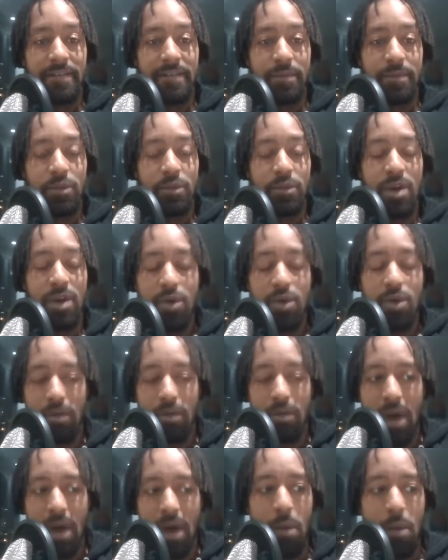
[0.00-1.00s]
No, you're
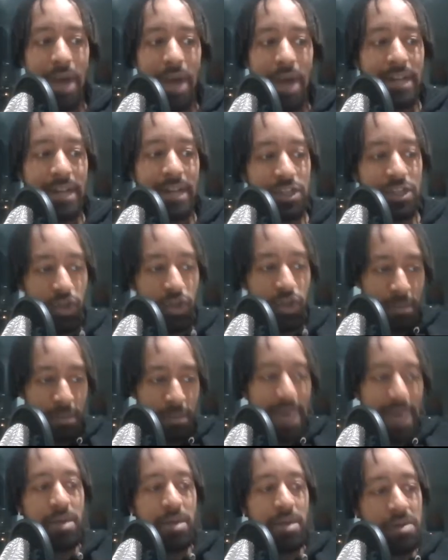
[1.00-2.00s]
right, Wack. That's just
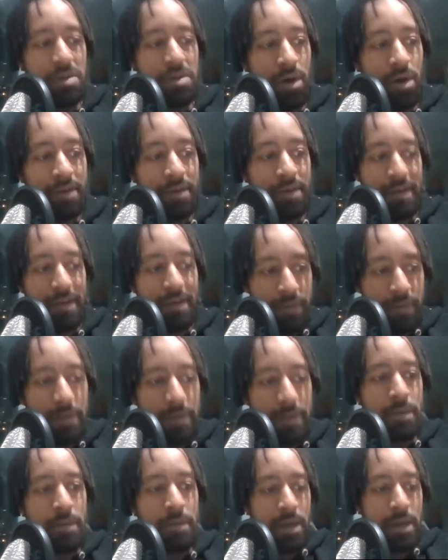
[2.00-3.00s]
made me kind of have
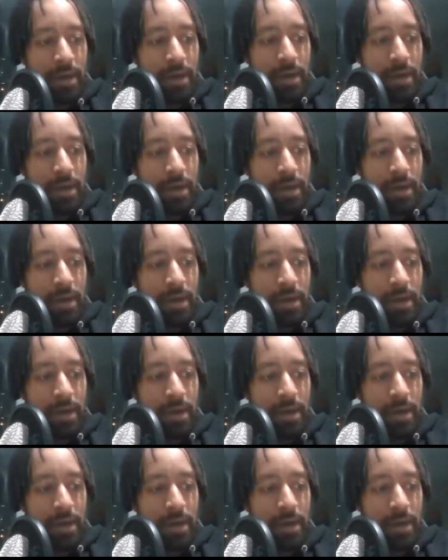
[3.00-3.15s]
a